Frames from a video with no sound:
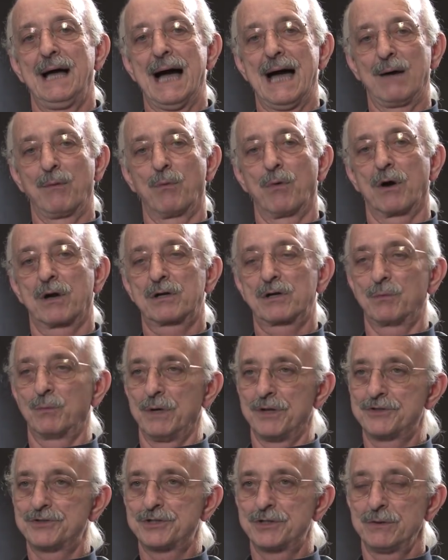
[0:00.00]
I worked
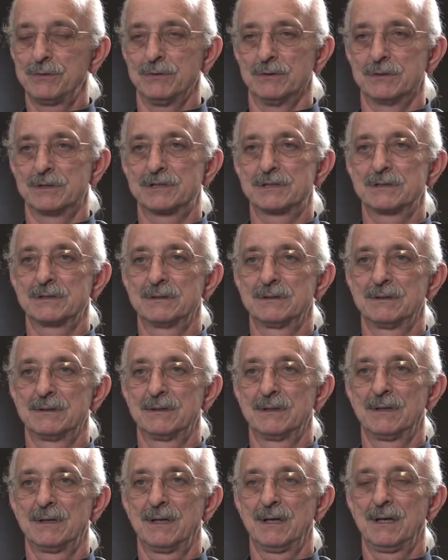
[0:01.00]
with students.
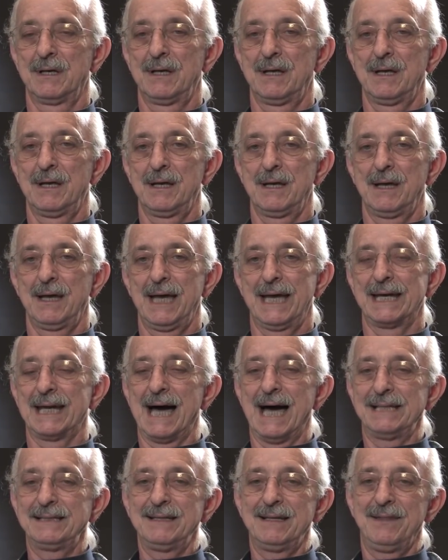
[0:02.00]
And
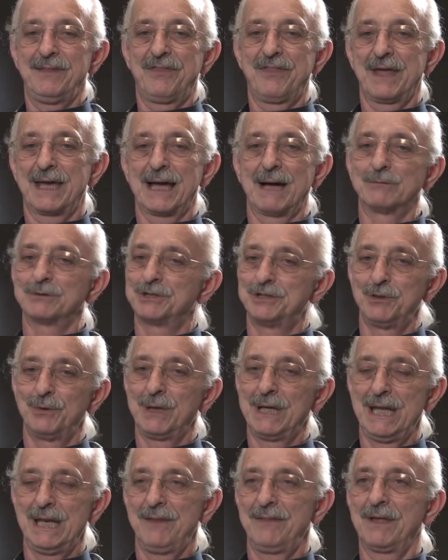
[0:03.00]
I didn't think I was
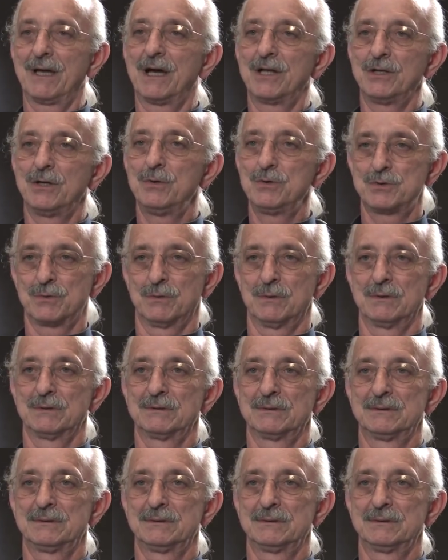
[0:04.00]
doing anything unusual.